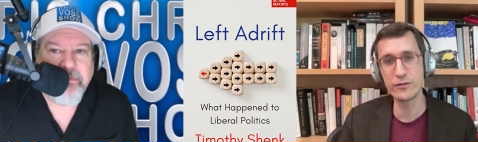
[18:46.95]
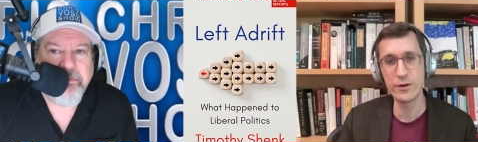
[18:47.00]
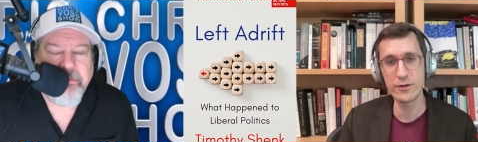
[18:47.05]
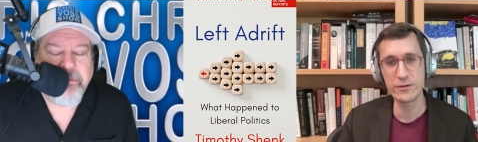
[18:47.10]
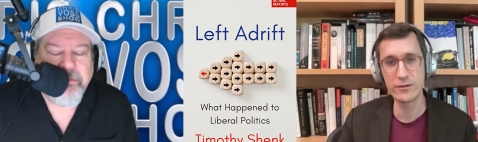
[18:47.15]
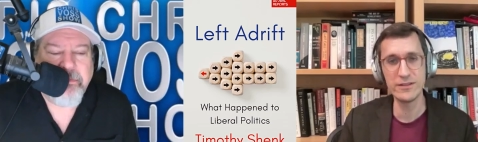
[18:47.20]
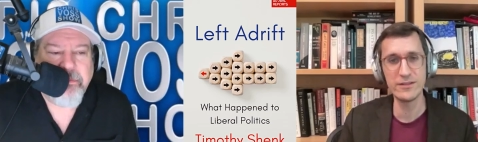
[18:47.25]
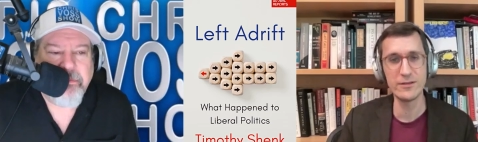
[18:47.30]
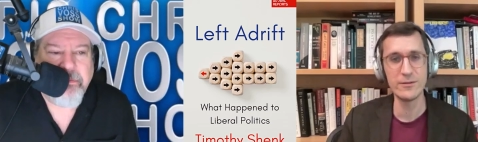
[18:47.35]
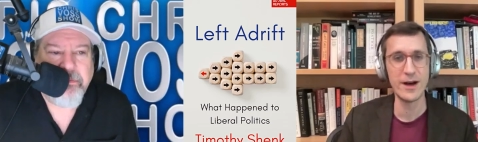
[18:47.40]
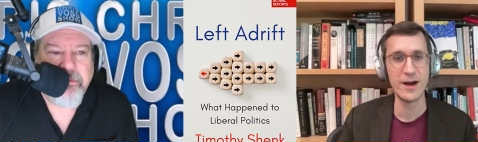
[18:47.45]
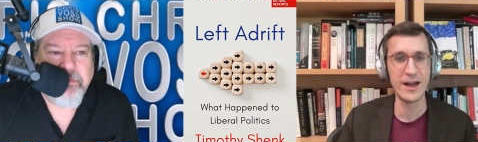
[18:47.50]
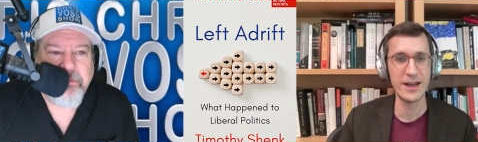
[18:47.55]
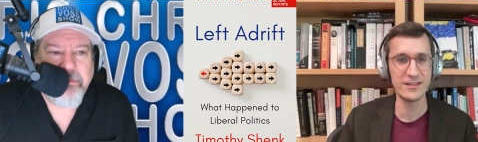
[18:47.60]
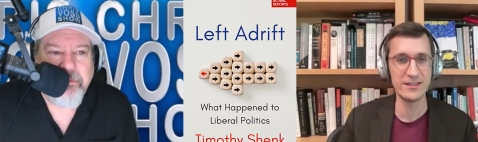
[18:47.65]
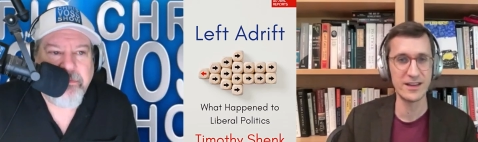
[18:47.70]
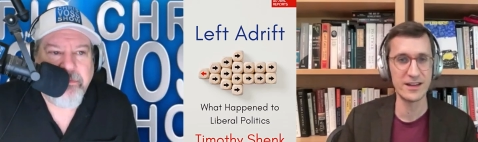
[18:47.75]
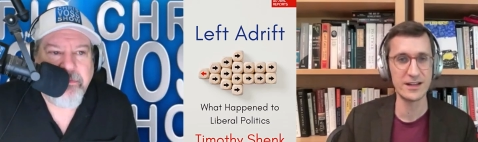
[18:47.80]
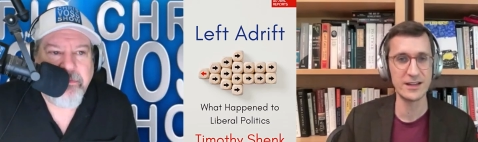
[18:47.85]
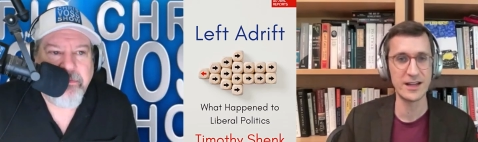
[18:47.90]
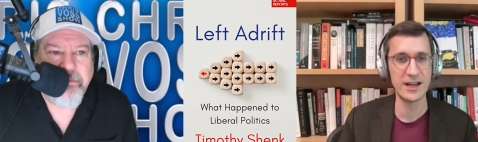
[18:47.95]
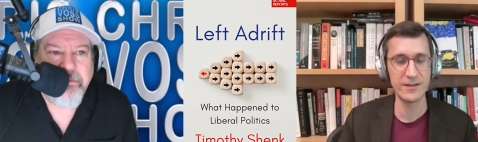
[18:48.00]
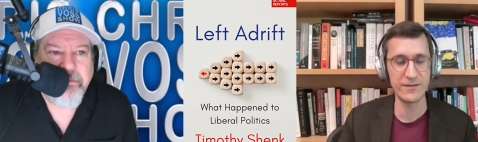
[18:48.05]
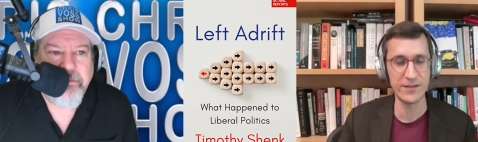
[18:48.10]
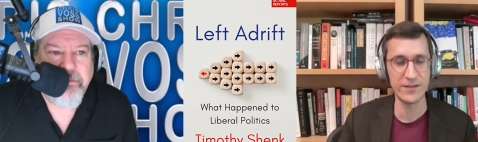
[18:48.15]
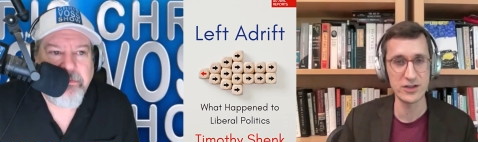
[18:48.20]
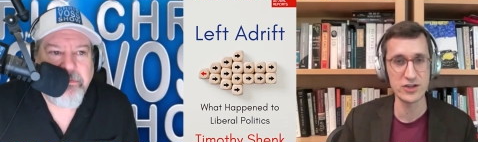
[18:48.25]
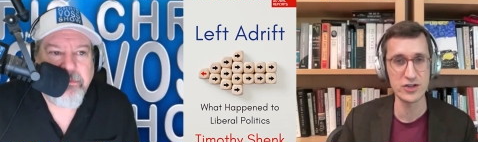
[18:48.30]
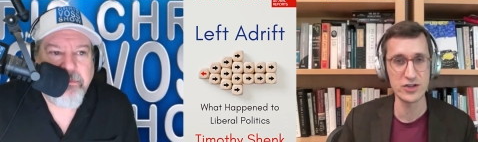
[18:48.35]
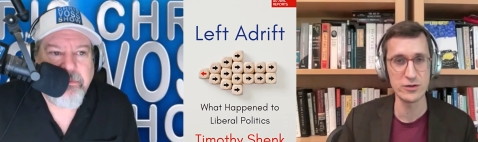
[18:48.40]
Speaker 1: one reason why is that a lot of
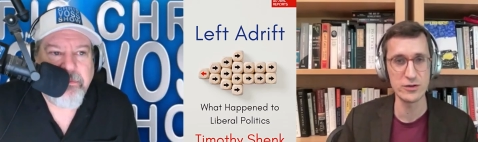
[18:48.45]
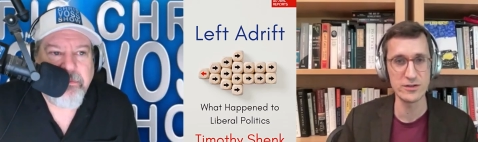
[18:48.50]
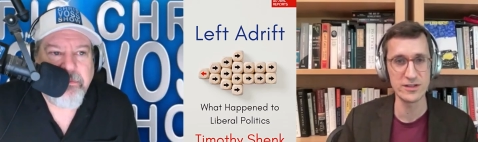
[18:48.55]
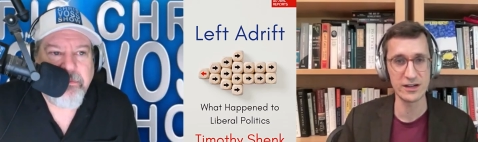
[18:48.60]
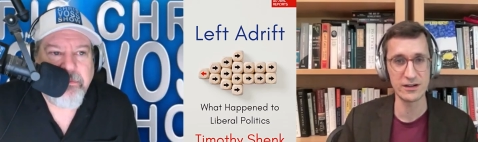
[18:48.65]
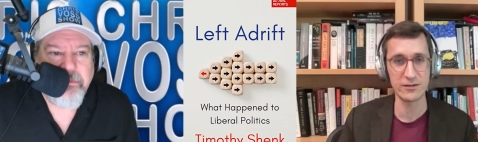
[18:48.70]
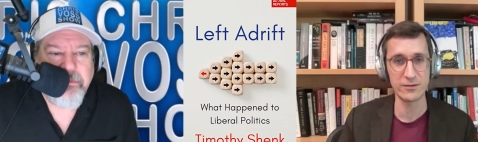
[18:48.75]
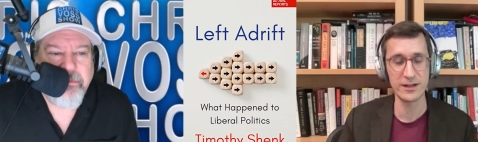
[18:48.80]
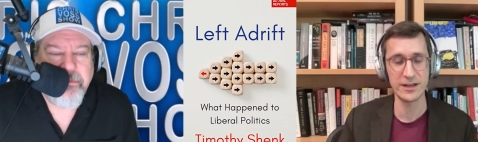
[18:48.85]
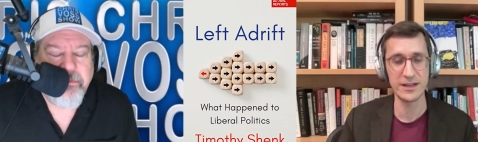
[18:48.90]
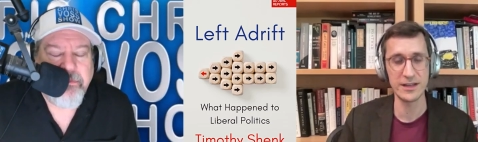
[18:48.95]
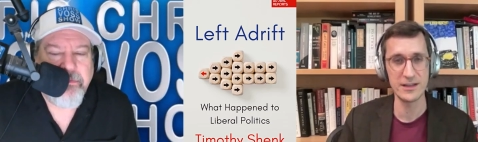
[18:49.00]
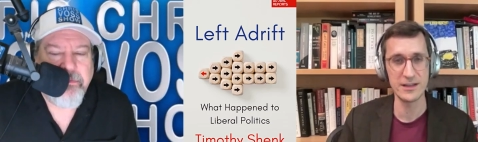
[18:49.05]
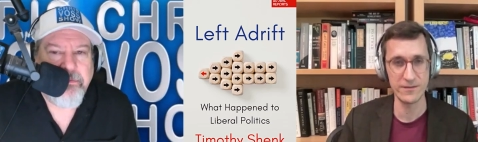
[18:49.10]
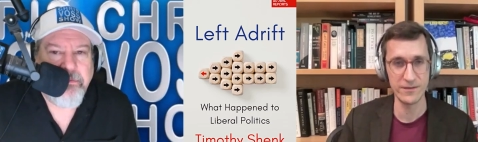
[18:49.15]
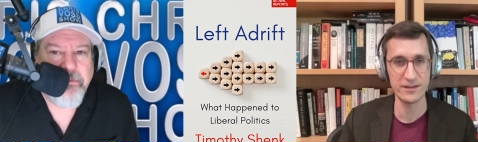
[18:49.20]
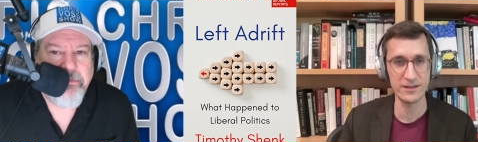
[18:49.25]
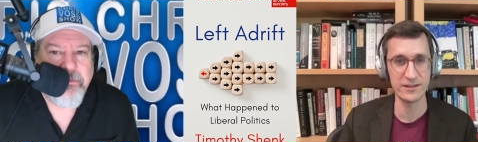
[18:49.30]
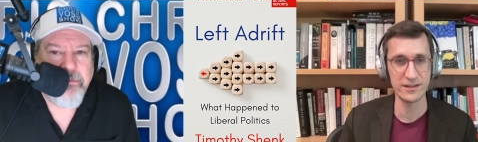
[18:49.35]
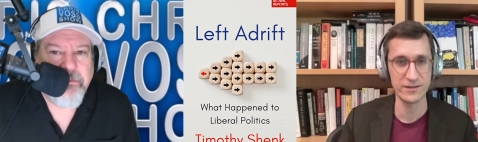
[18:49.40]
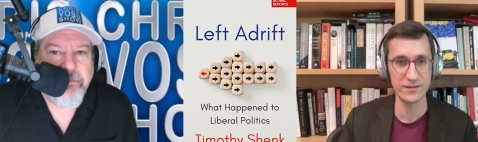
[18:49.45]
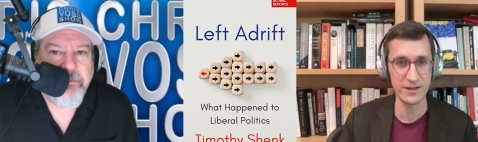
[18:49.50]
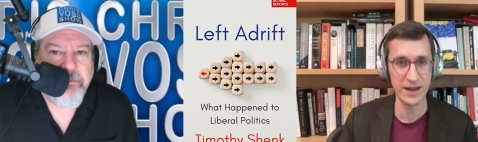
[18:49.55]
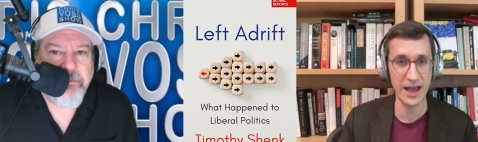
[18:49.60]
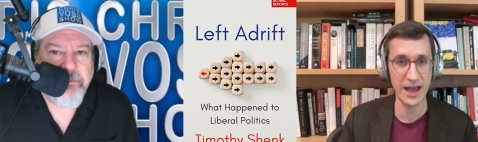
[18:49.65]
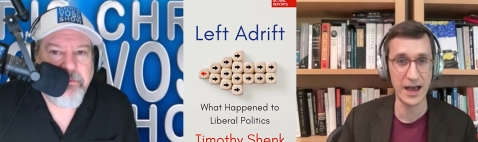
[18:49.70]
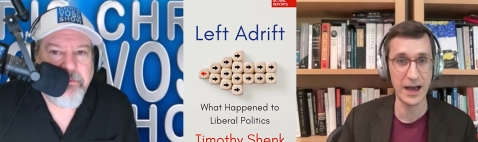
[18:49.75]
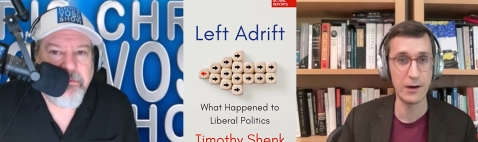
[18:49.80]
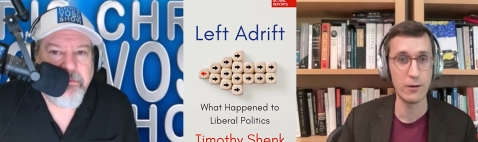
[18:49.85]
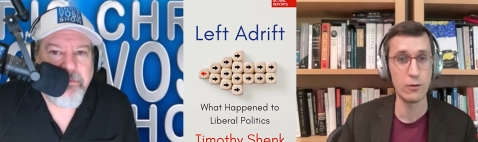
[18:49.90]
issues that are really divisive
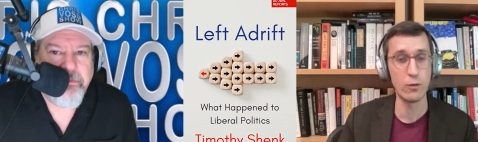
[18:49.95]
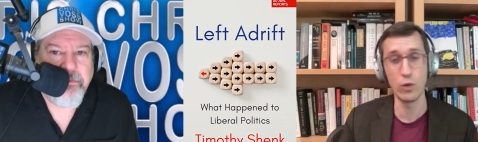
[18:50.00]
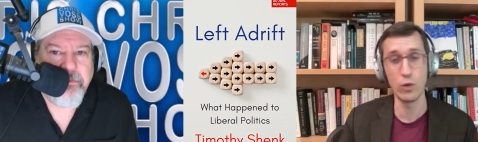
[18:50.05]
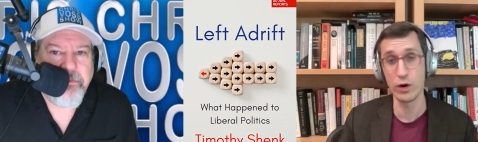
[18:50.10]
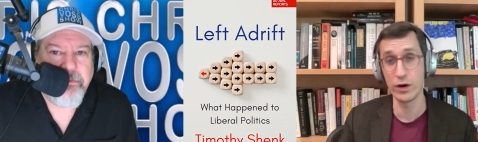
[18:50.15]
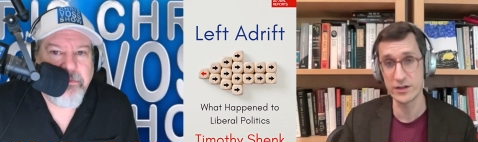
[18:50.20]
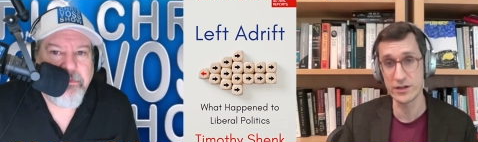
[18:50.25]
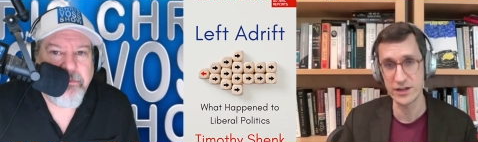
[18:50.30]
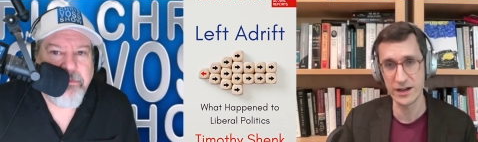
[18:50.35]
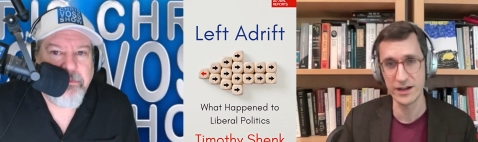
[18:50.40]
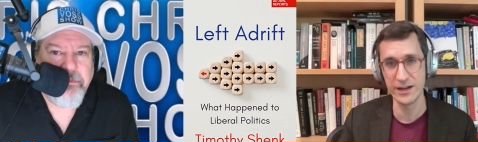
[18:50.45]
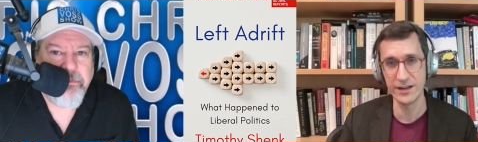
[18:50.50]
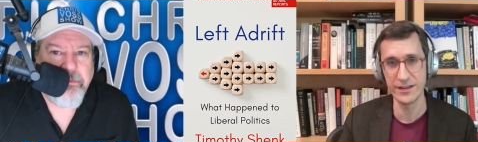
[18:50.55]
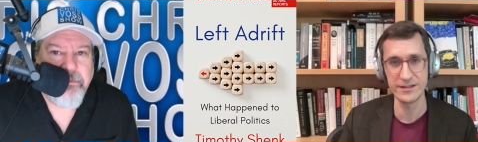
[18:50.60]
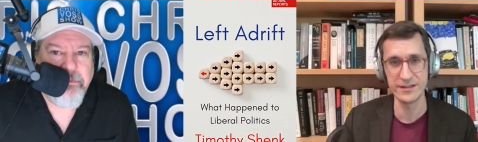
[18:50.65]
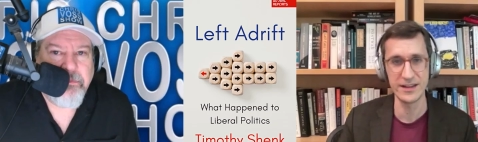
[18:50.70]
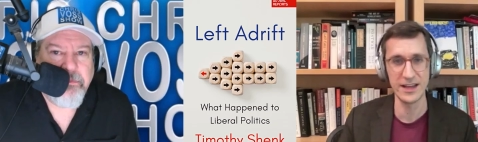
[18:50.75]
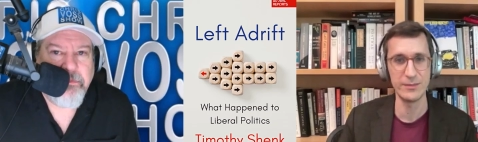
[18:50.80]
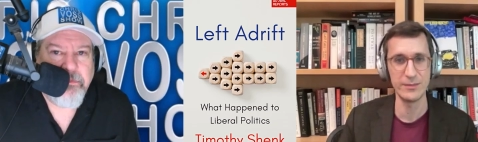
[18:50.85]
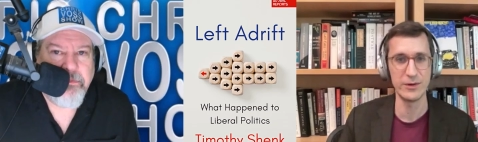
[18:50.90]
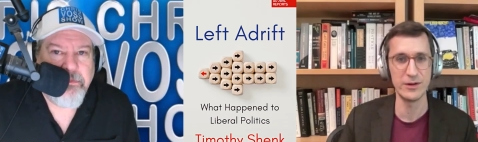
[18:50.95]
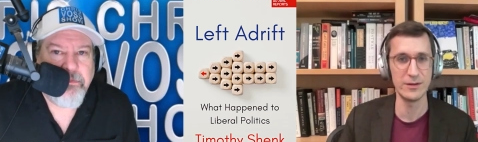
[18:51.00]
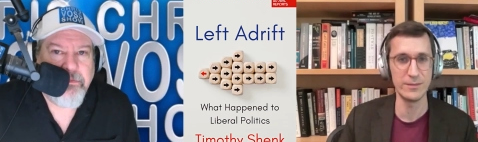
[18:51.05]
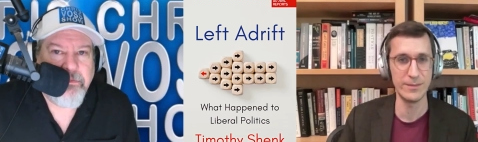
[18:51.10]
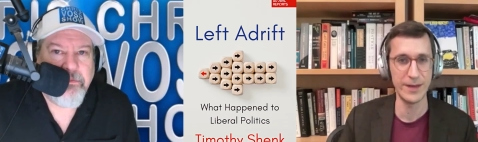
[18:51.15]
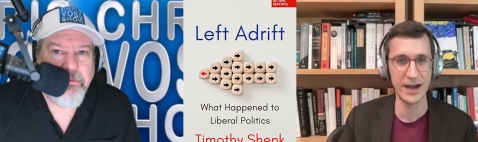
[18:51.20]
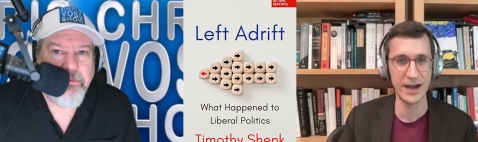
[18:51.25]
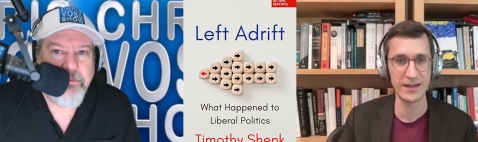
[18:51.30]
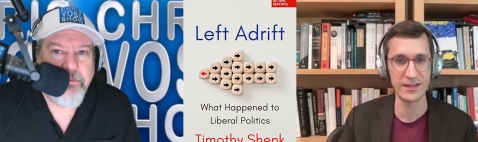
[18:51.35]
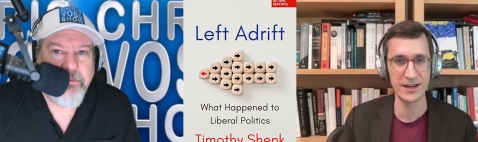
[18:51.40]
now weren't on the table
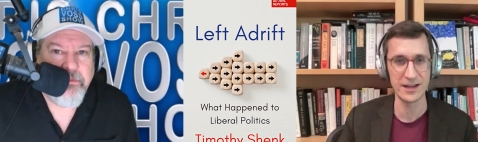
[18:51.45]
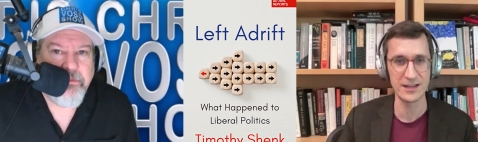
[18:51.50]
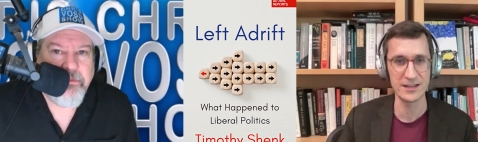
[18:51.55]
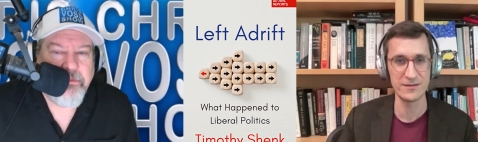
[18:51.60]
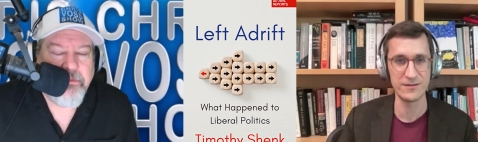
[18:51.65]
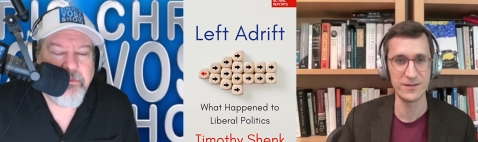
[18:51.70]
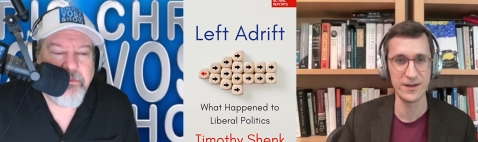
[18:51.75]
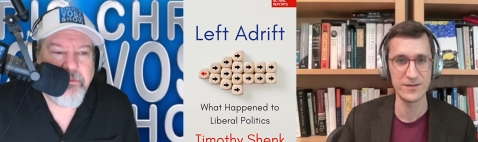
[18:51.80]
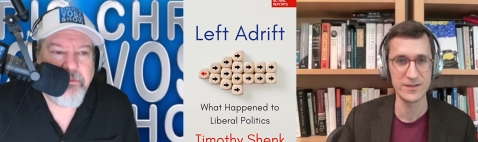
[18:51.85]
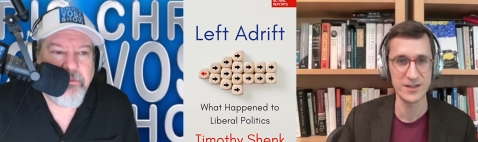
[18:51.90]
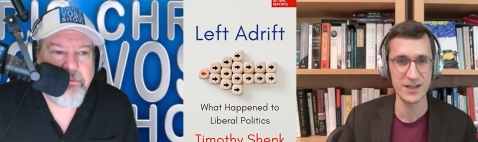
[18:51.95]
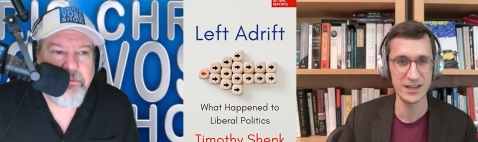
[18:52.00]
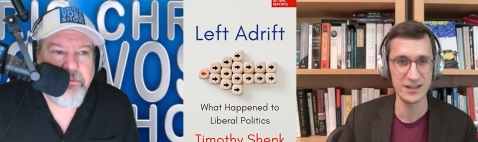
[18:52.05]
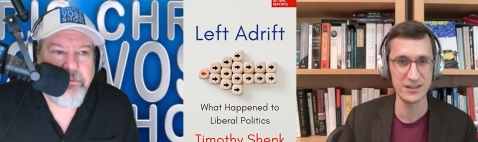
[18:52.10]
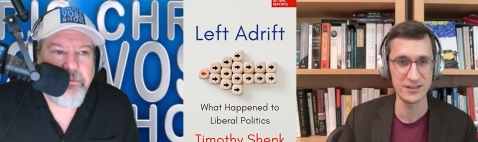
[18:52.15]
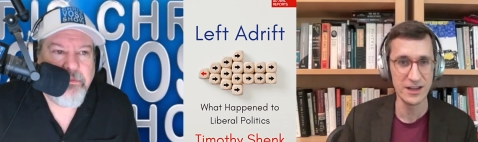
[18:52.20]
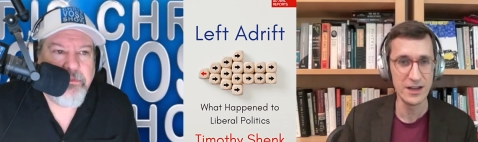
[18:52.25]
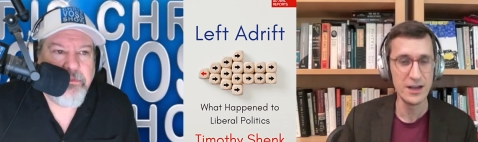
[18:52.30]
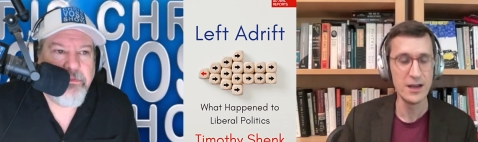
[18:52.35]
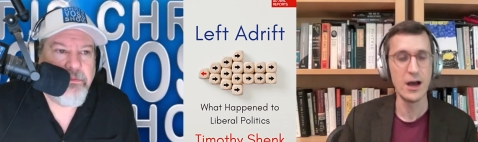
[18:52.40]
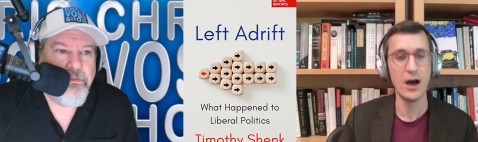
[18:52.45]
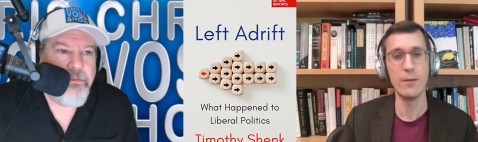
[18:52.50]
back in the nineteen fifties.